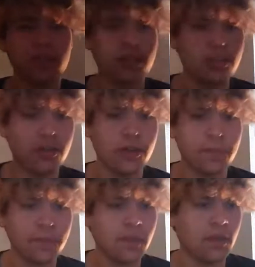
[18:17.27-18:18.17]
this
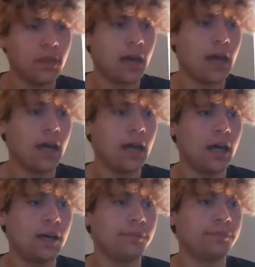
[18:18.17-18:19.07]
year.
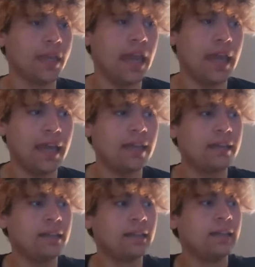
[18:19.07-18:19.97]

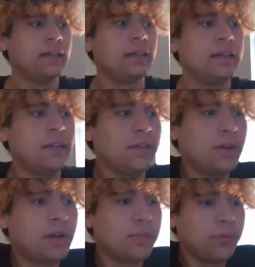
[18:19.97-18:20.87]
And
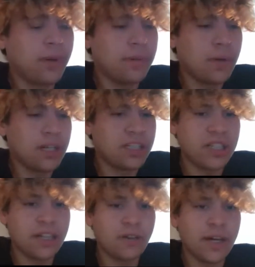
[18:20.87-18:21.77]
they're pretty much
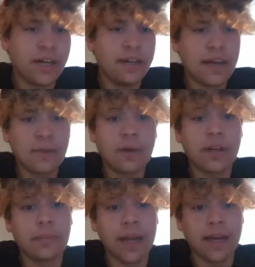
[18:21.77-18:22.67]
single-handed at
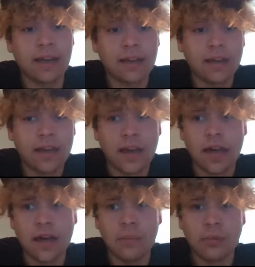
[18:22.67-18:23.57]
running back.
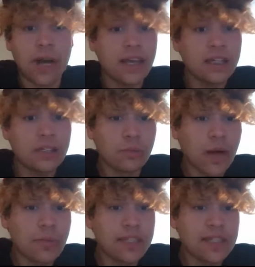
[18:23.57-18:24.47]
Brian
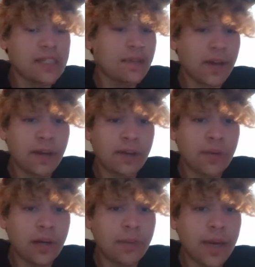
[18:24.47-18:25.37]
Robinson's a very good
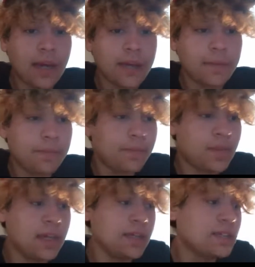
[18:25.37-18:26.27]
running back.
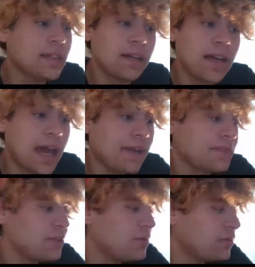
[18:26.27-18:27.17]
He's going to
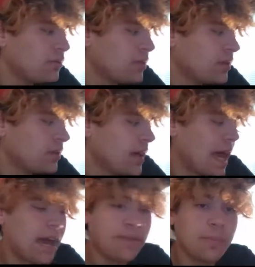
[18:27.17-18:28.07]
have to
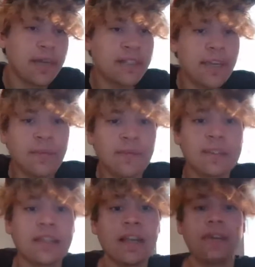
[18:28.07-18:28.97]
have the best game of
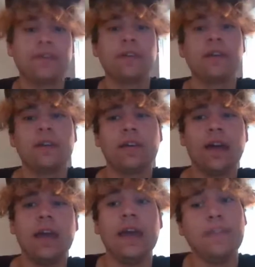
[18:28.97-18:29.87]
his life
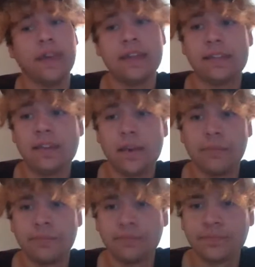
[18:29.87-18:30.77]
and then some.
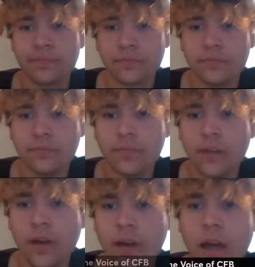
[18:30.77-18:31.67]

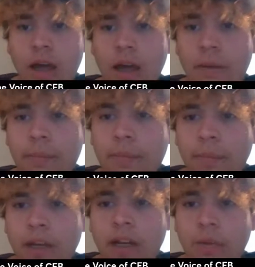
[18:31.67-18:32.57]

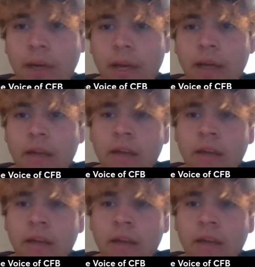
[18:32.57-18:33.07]
But anyway,